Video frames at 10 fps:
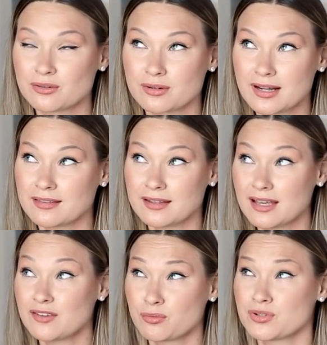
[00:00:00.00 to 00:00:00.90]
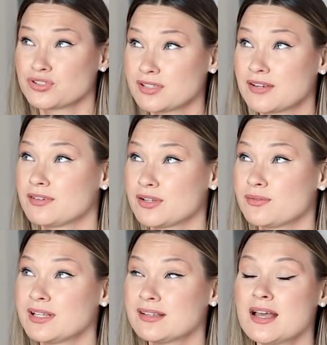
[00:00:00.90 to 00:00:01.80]
or I think everyone should definitely
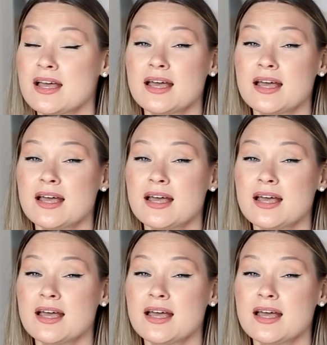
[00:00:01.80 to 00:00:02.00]
read,